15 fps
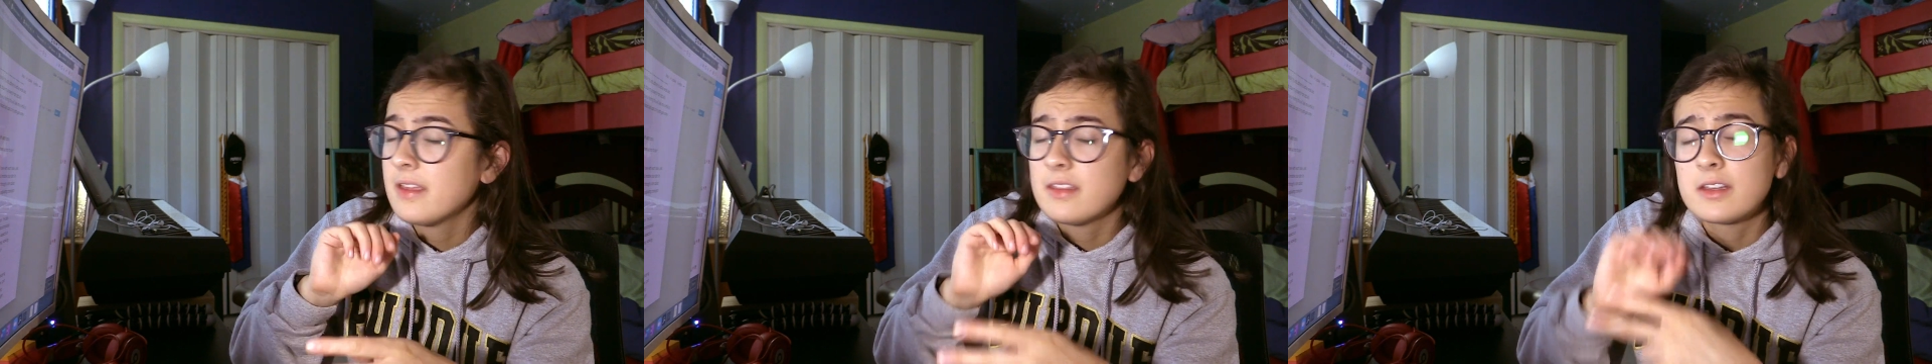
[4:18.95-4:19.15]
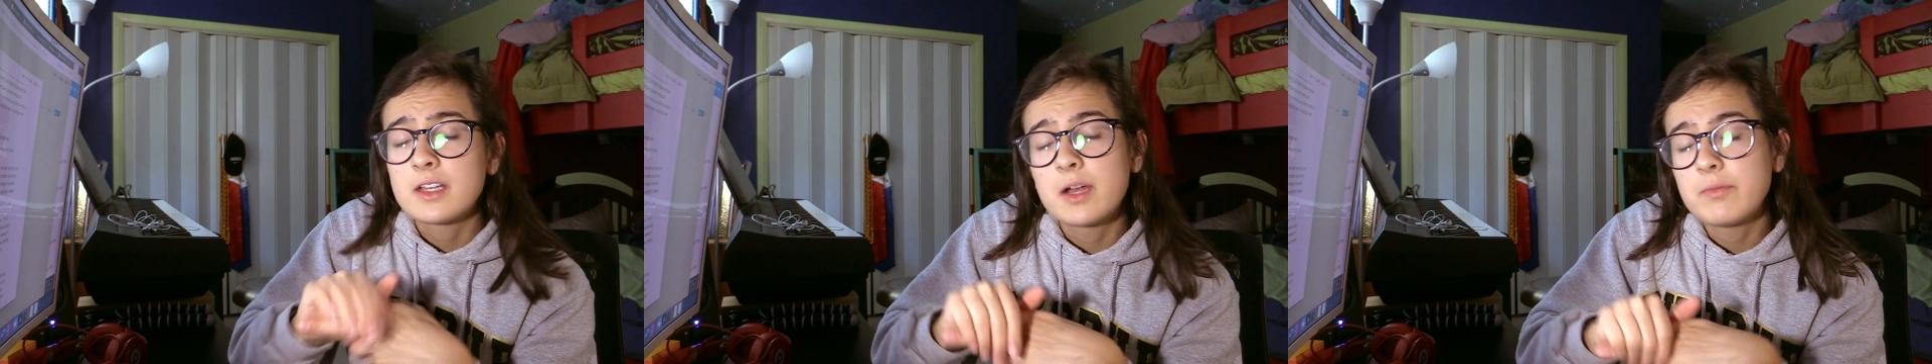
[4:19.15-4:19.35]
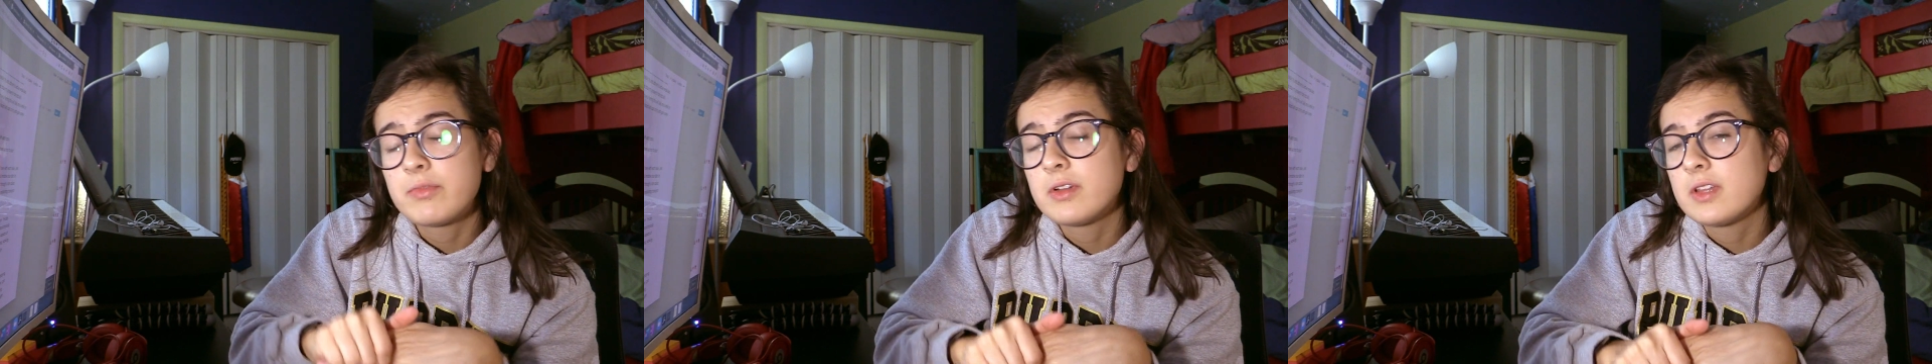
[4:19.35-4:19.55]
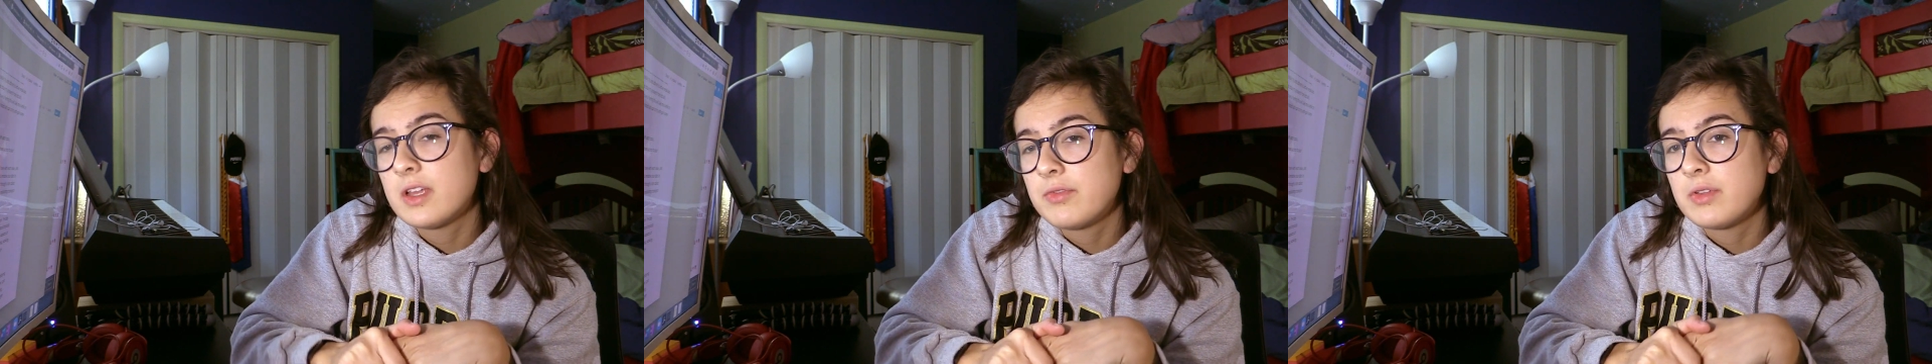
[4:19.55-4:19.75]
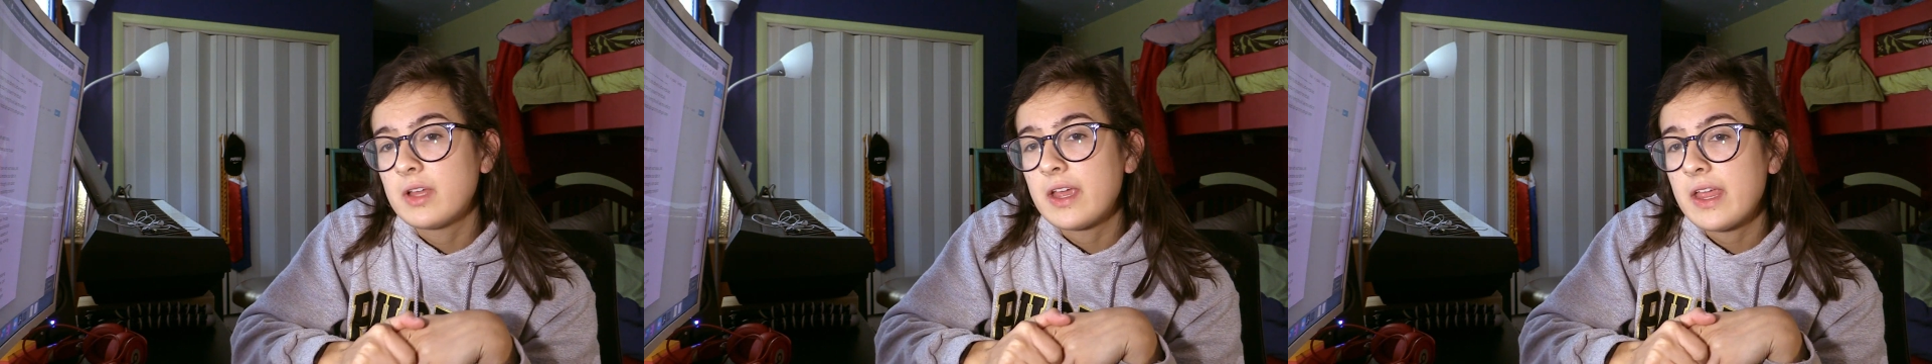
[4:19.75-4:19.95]
the comfort
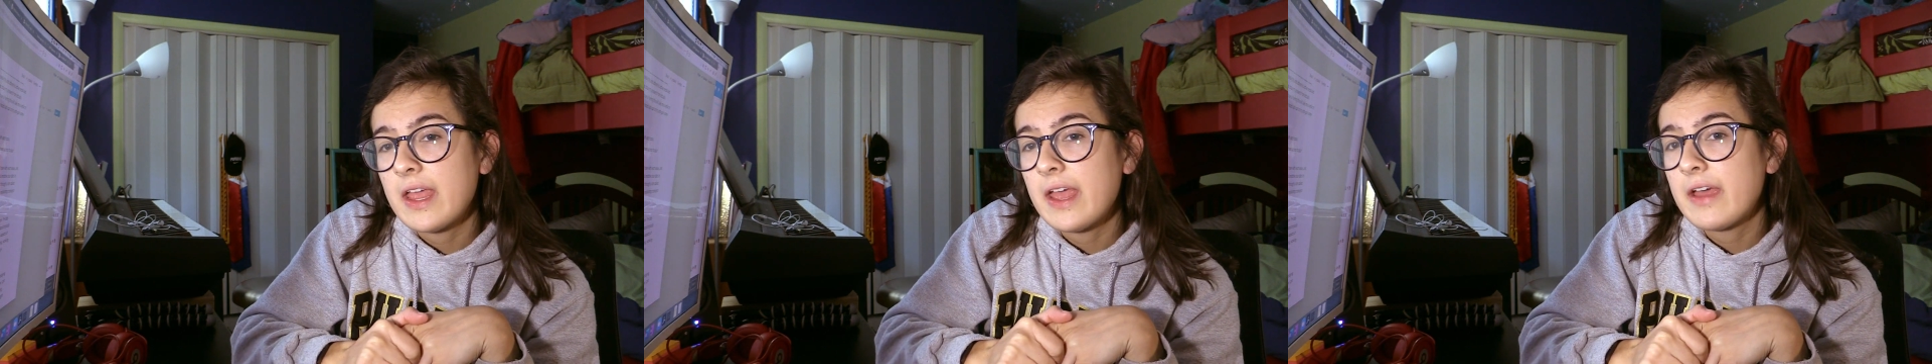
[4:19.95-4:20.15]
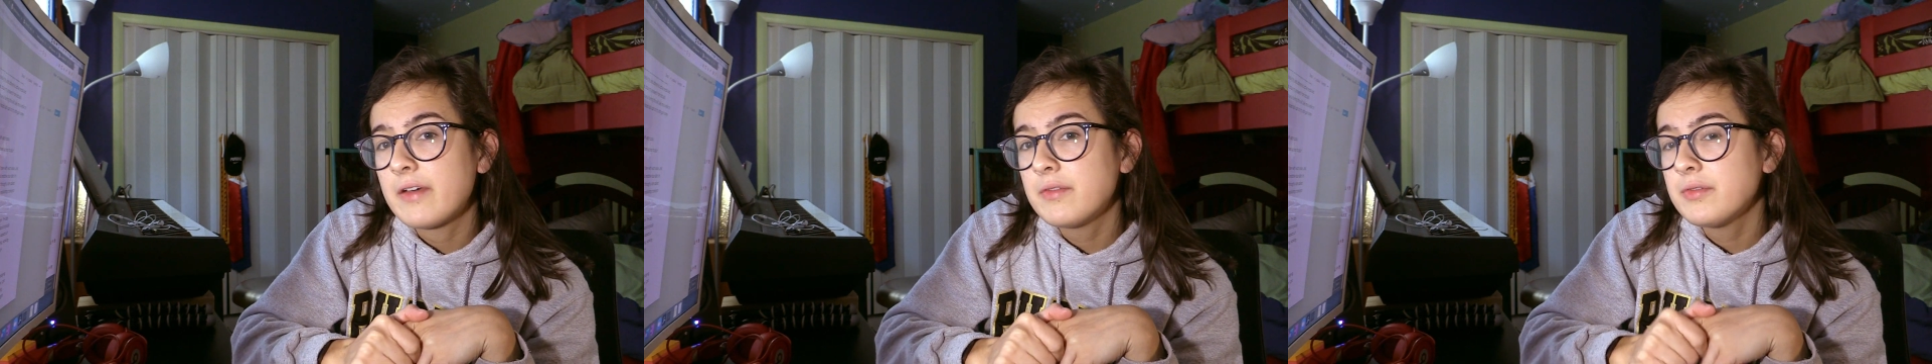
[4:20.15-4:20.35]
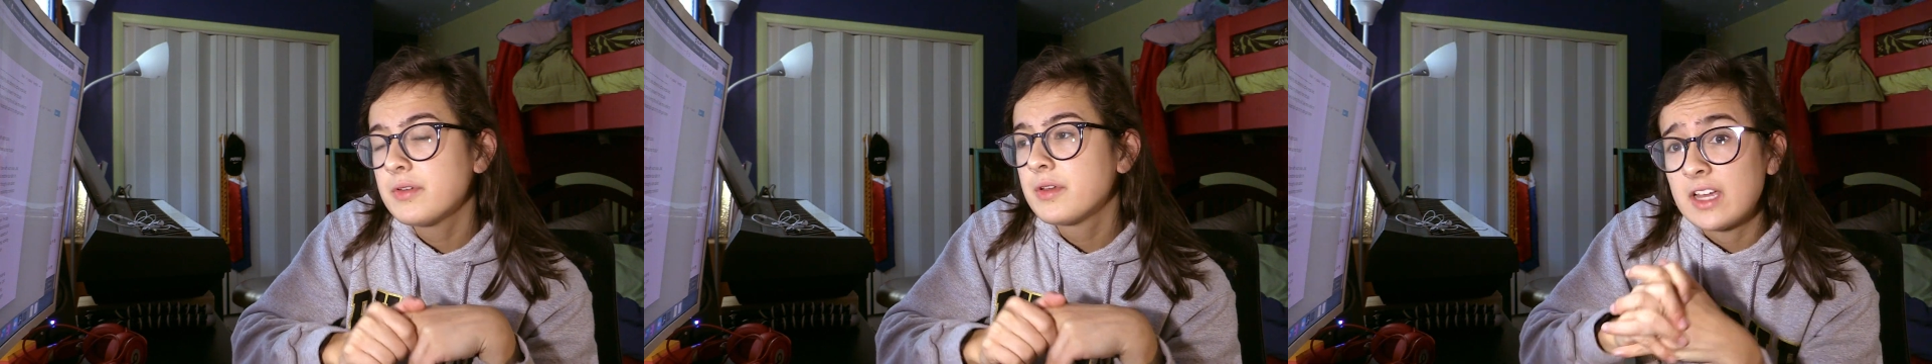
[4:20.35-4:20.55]
level I have.